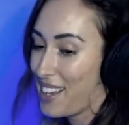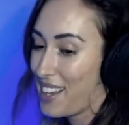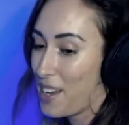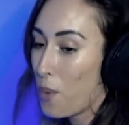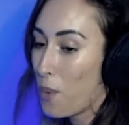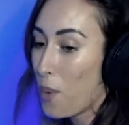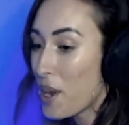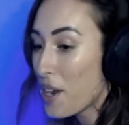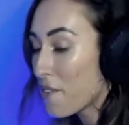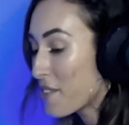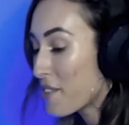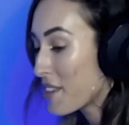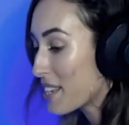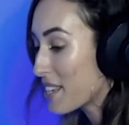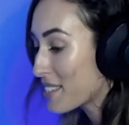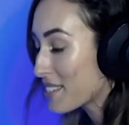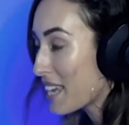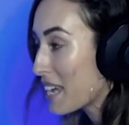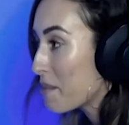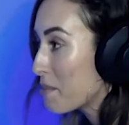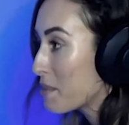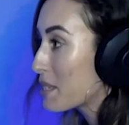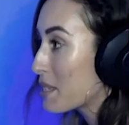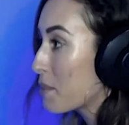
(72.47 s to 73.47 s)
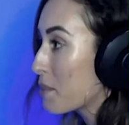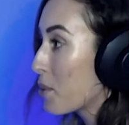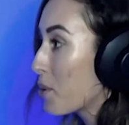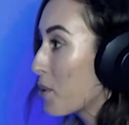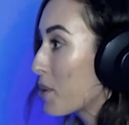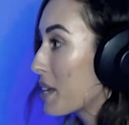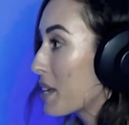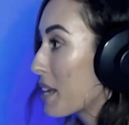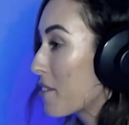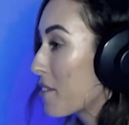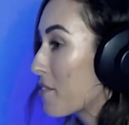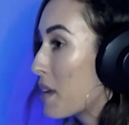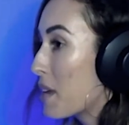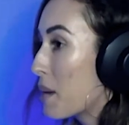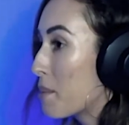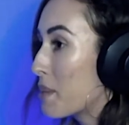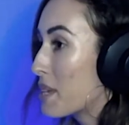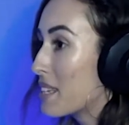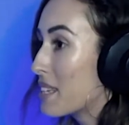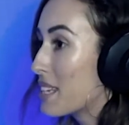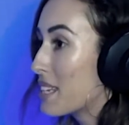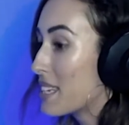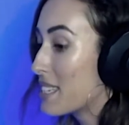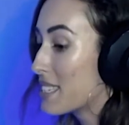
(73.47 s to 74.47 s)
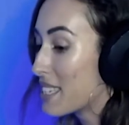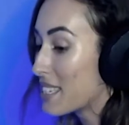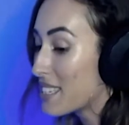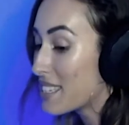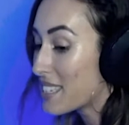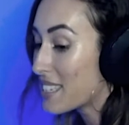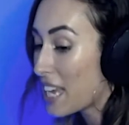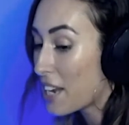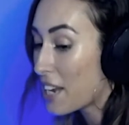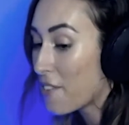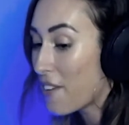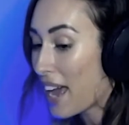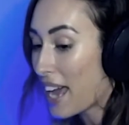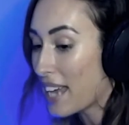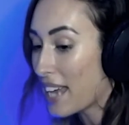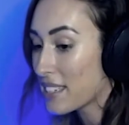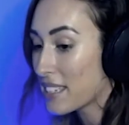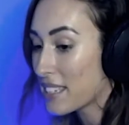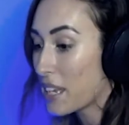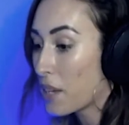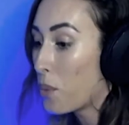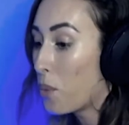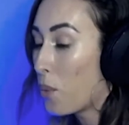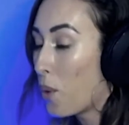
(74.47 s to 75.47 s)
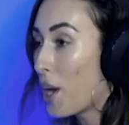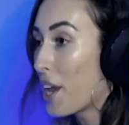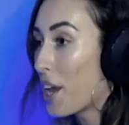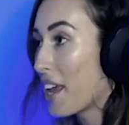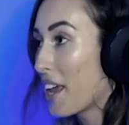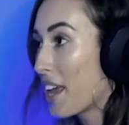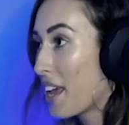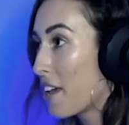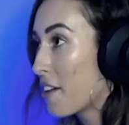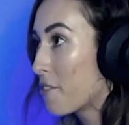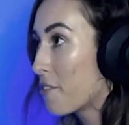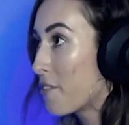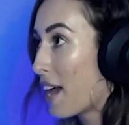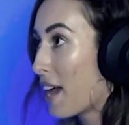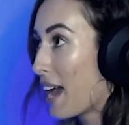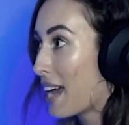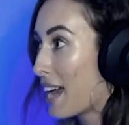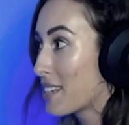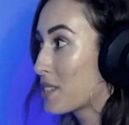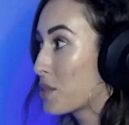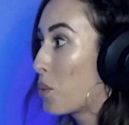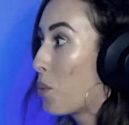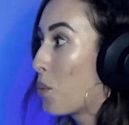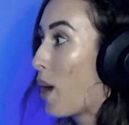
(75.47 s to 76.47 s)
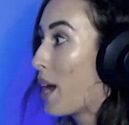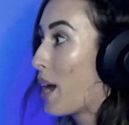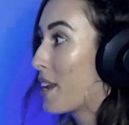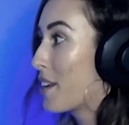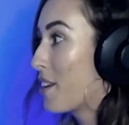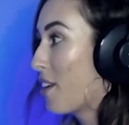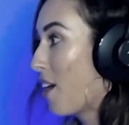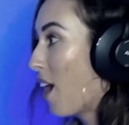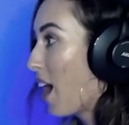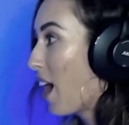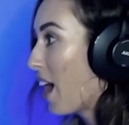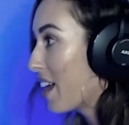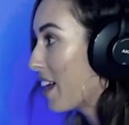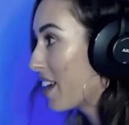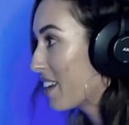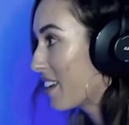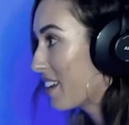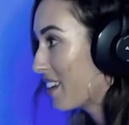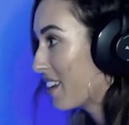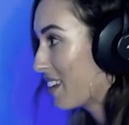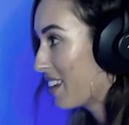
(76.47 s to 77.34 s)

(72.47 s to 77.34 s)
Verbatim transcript: one of the assignments I'm going to give them is, is instead of asking what if, ask why not.